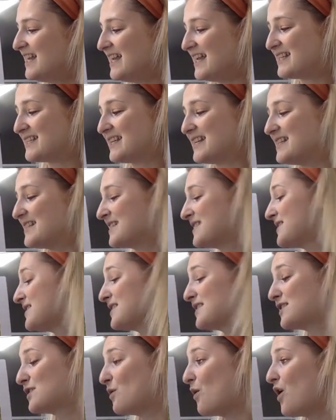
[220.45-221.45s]
It isn't
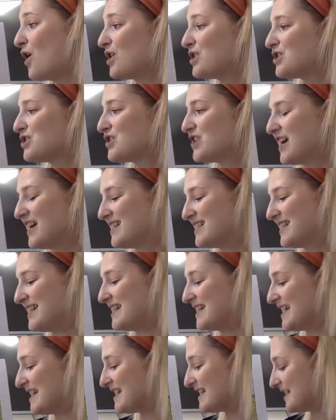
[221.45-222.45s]
a squash and
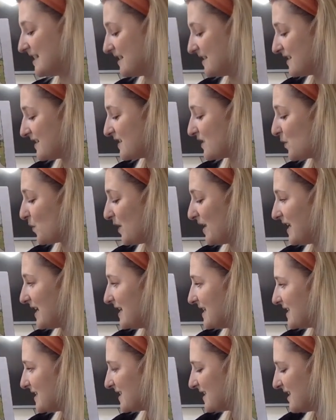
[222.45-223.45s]
it isn't a
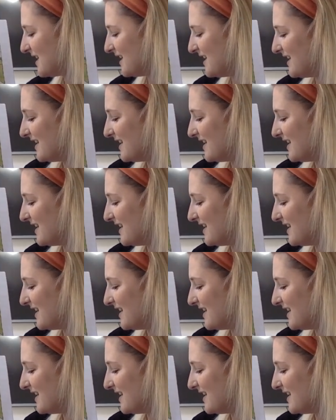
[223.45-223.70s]
squeeze.